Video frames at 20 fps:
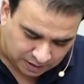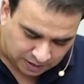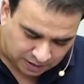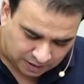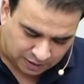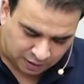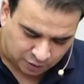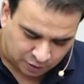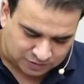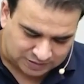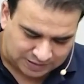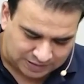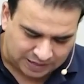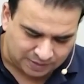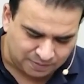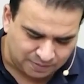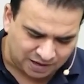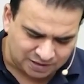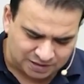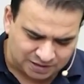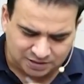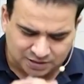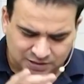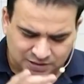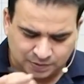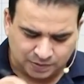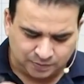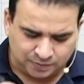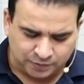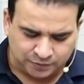Now, second branch, I just
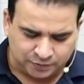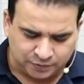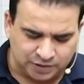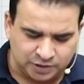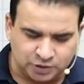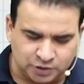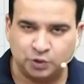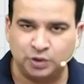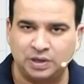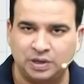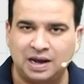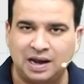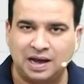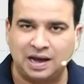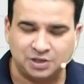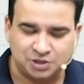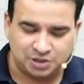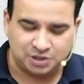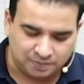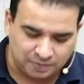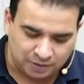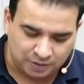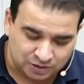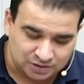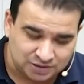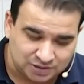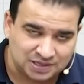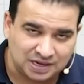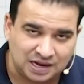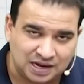purposefully drew it larger because
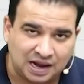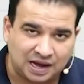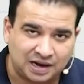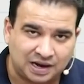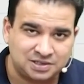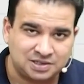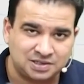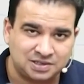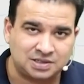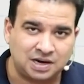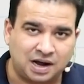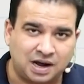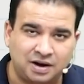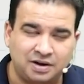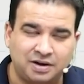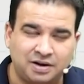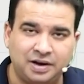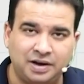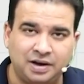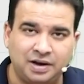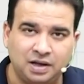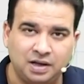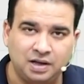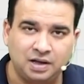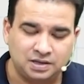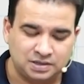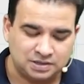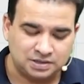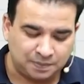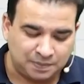this is the largest artery
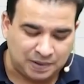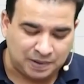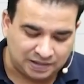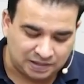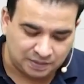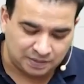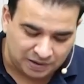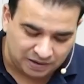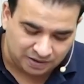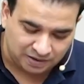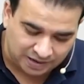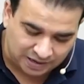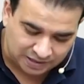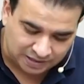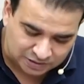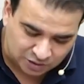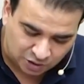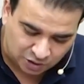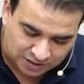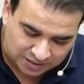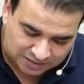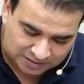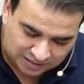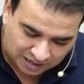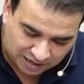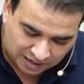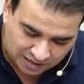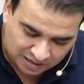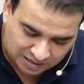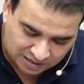supplying the pancreas, called as
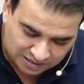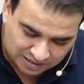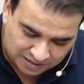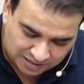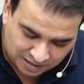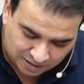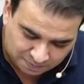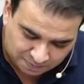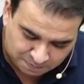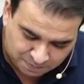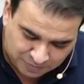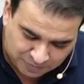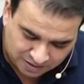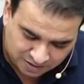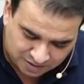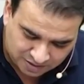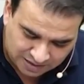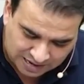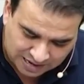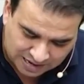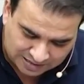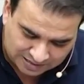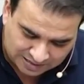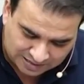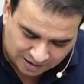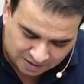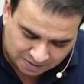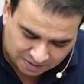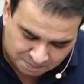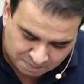arteria
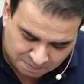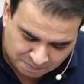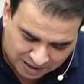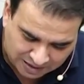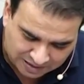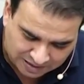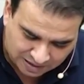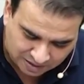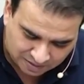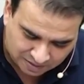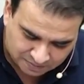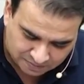pancreatica magna.